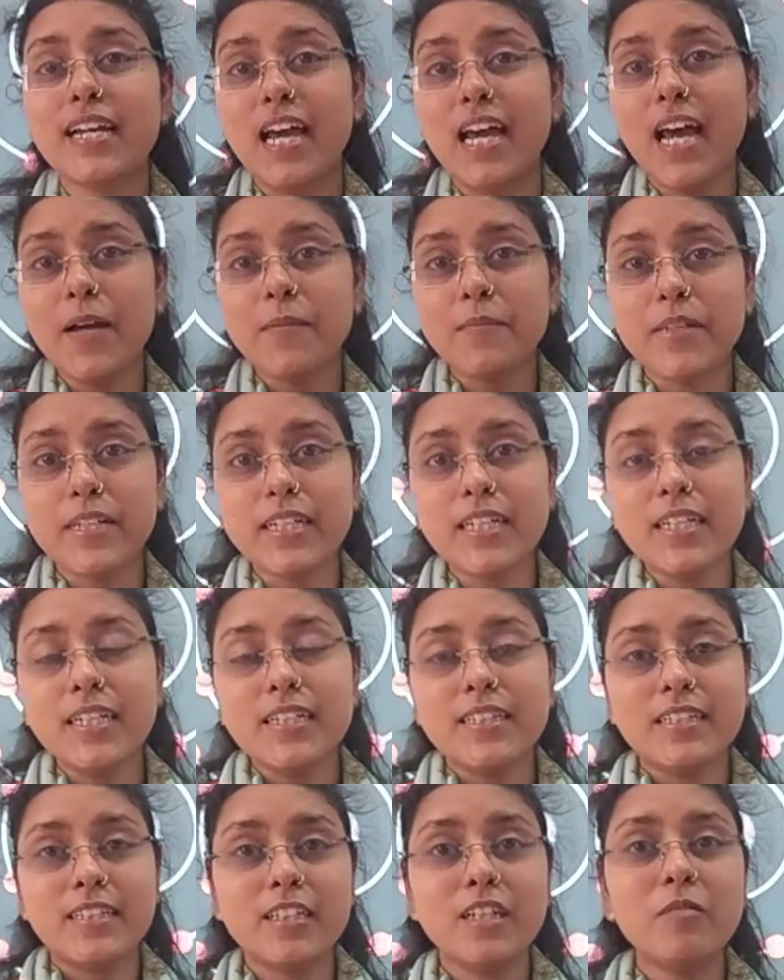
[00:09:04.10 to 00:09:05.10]
having
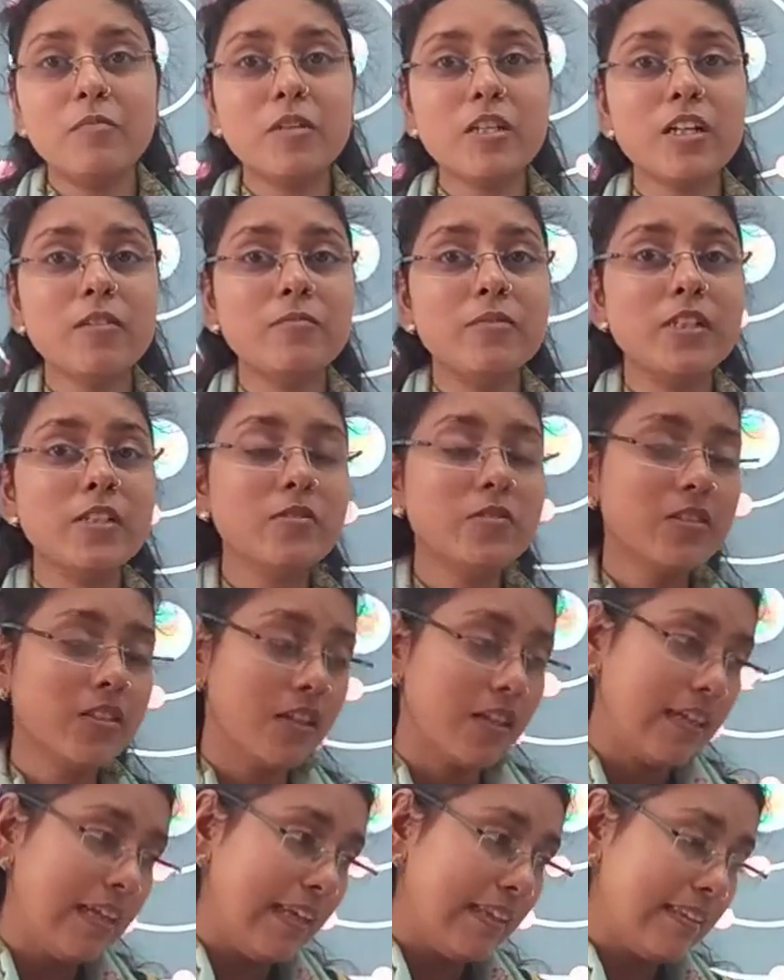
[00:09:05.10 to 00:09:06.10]
the number of neutron
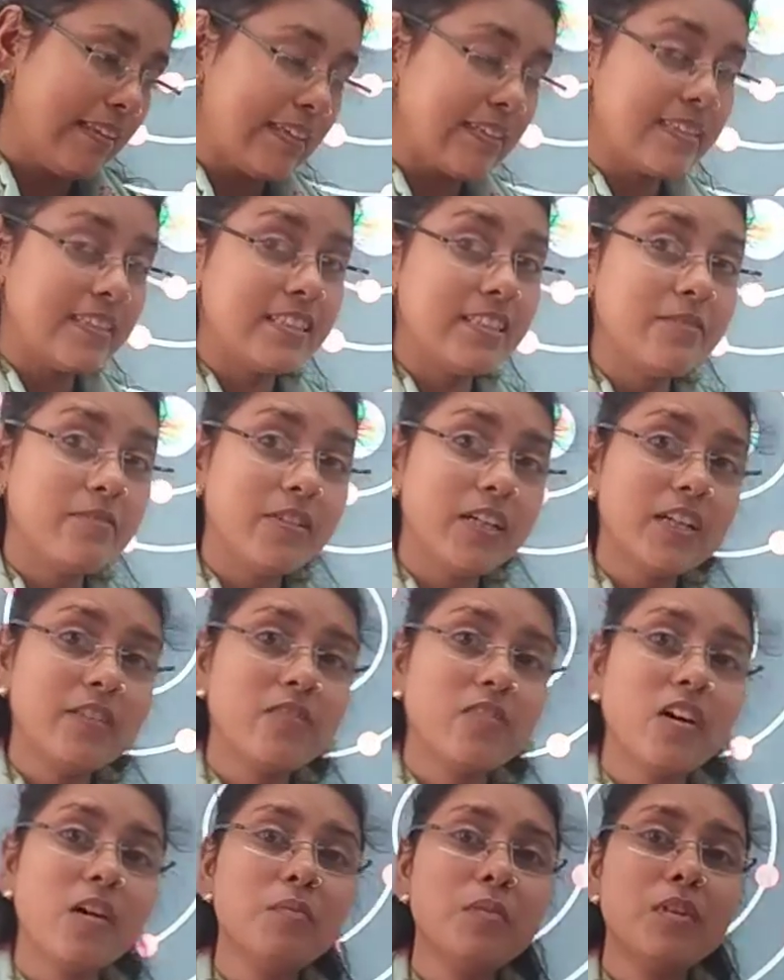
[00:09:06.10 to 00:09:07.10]
that is different
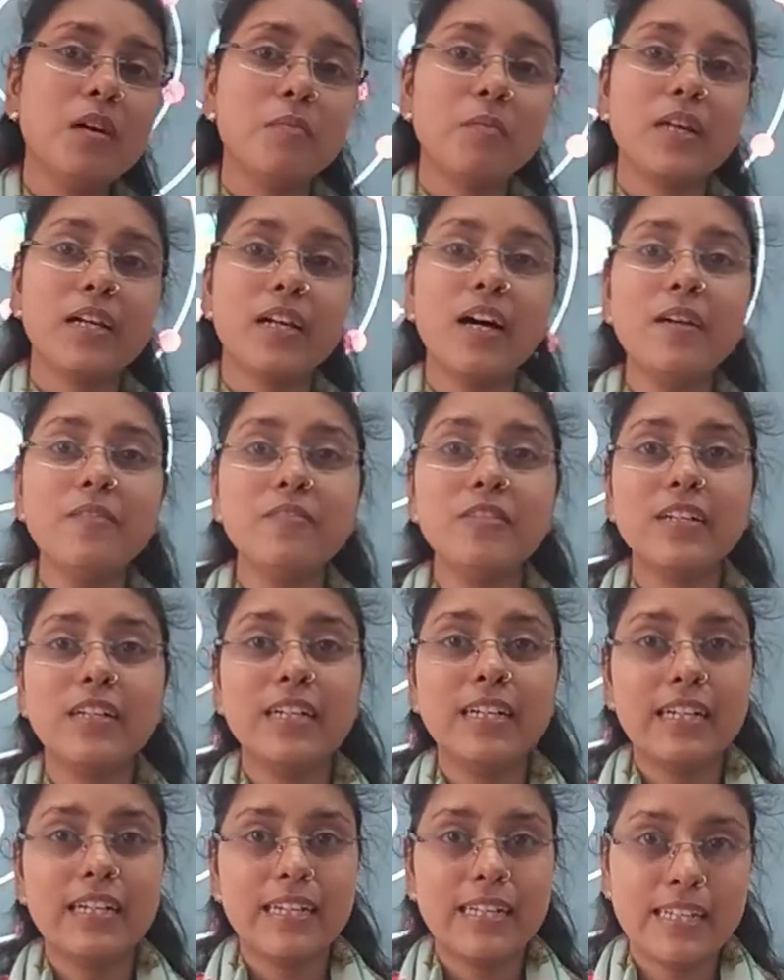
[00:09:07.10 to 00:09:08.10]
from number of
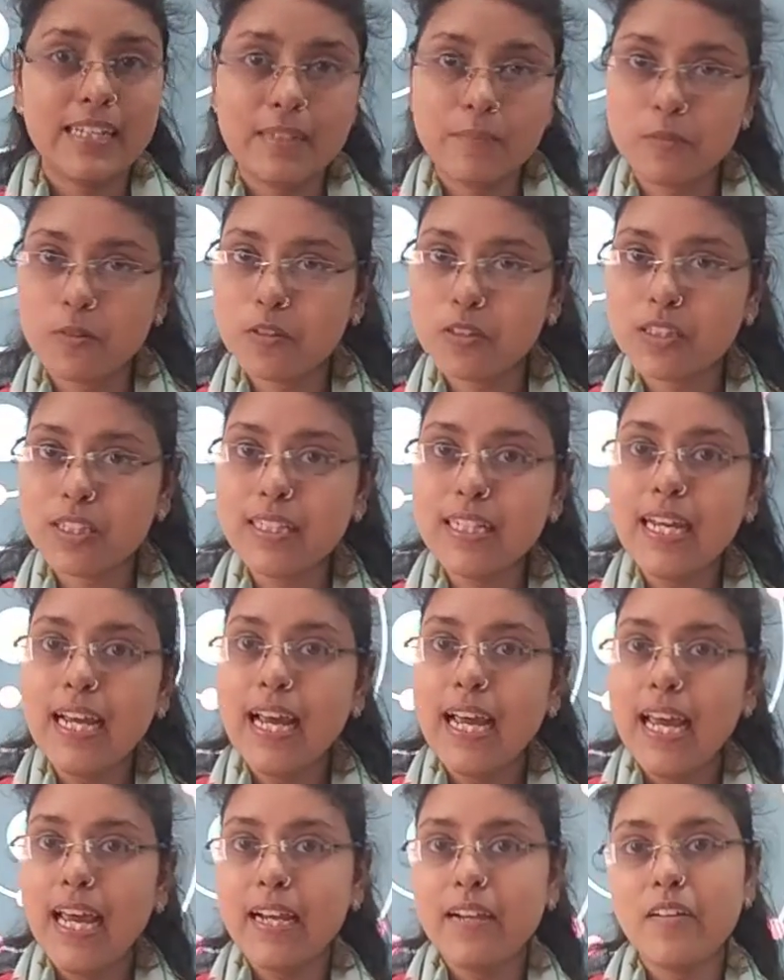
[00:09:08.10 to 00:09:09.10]
proton,
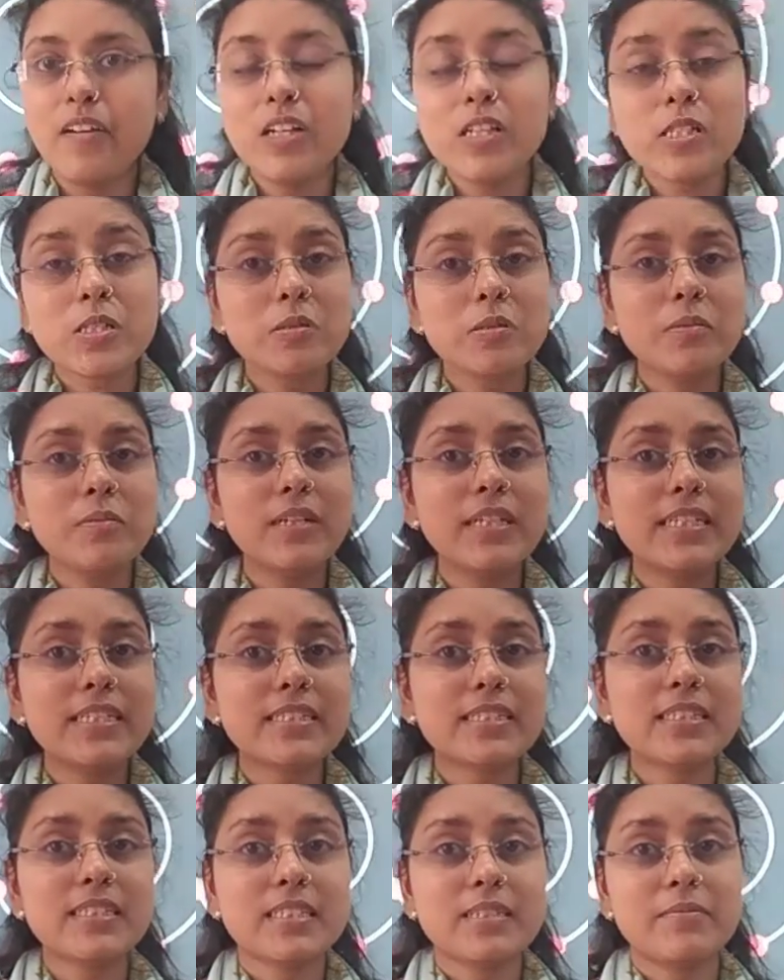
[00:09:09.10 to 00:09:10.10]
and also we will
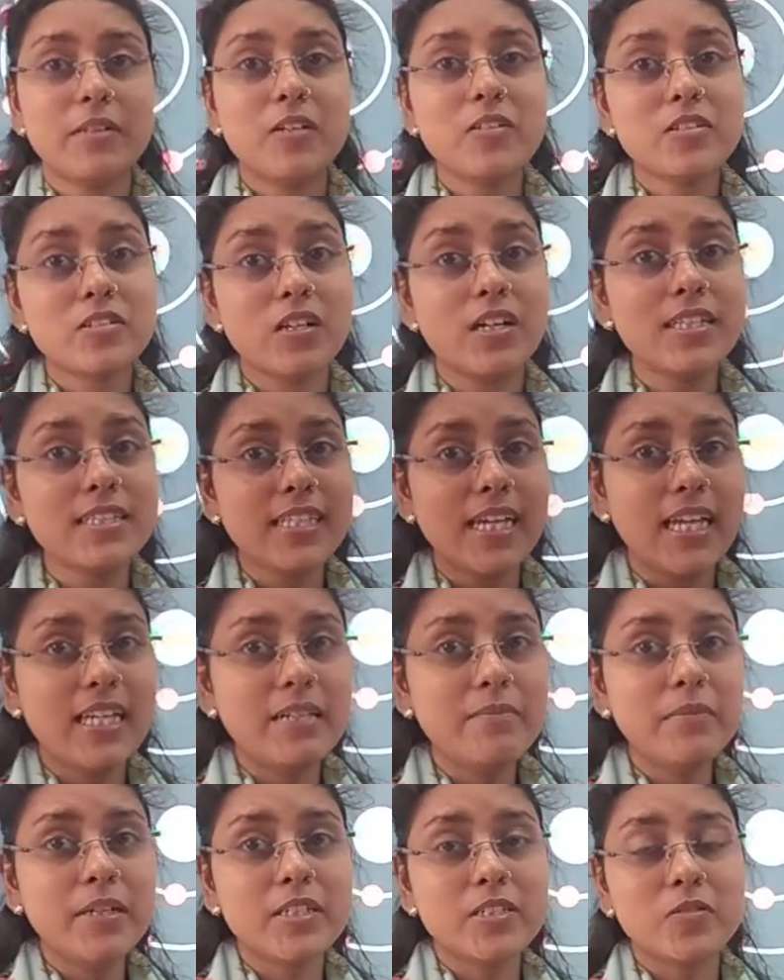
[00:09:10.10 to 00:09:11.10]
discuss about such
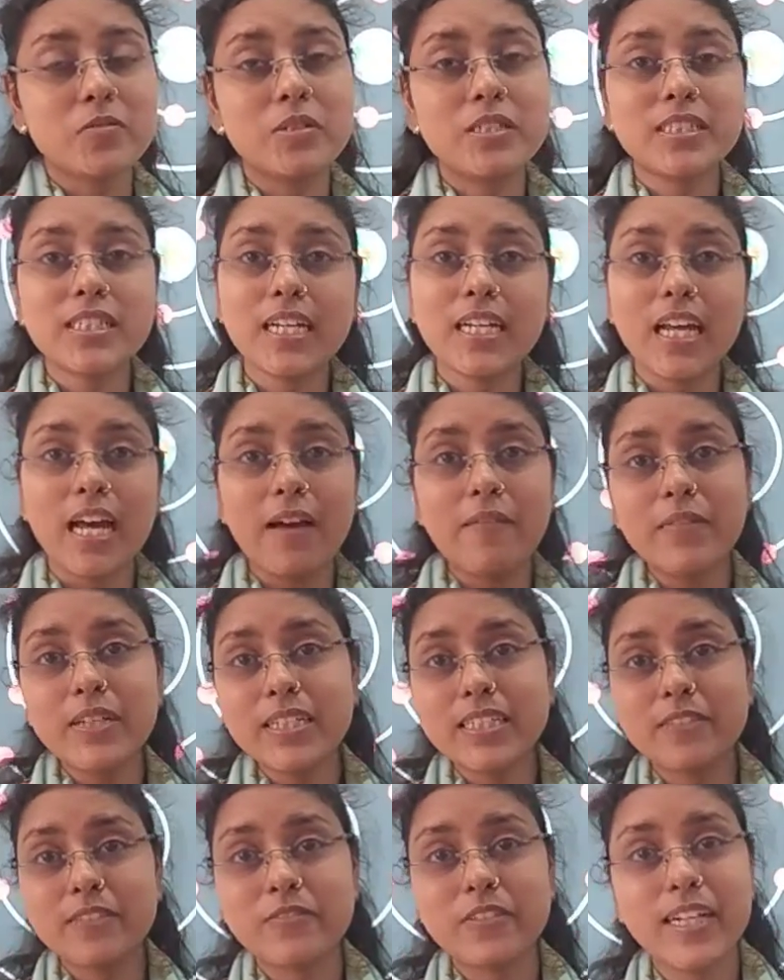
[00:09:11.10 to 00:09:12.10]
elements which are
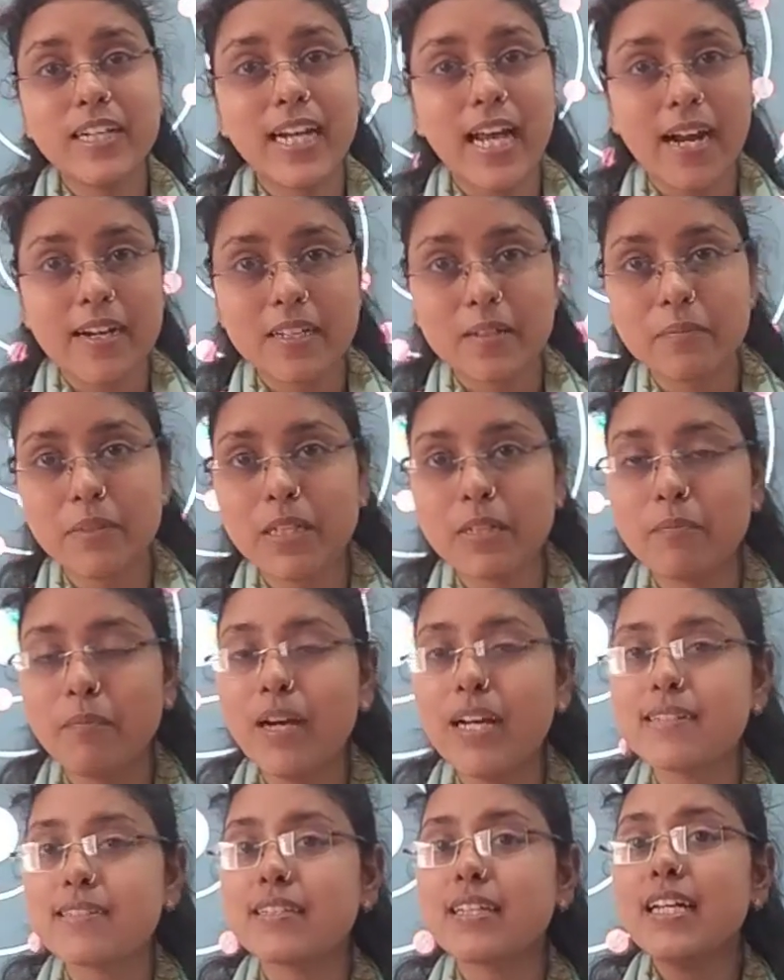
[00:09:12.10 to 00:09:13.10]
having different atomic
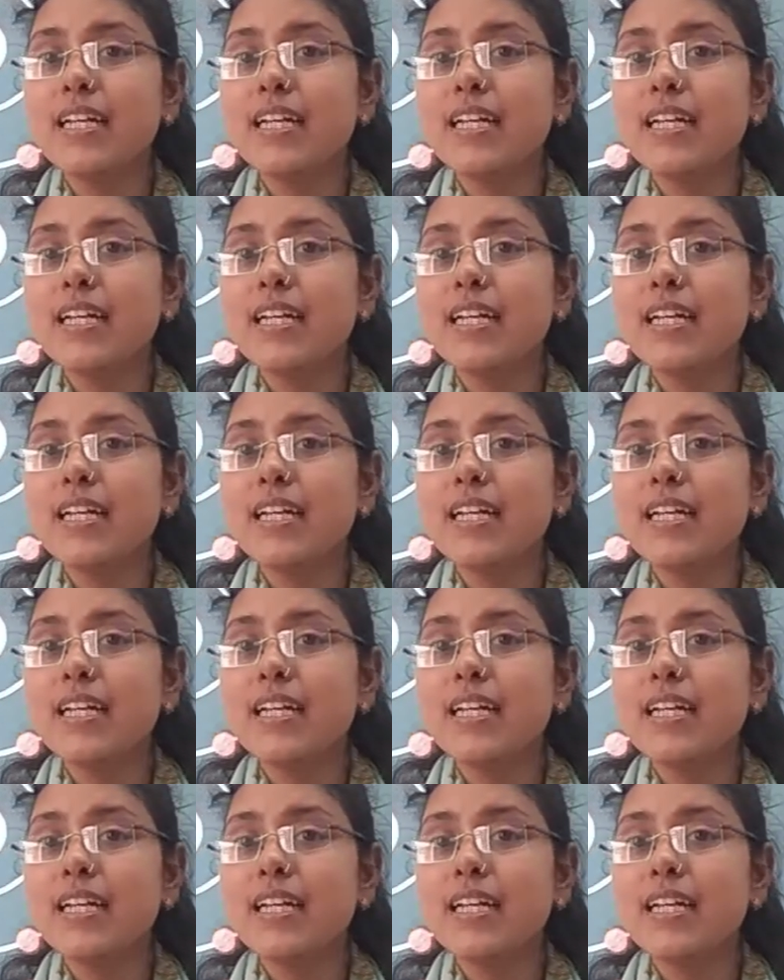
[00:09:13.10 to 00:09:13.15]
mass.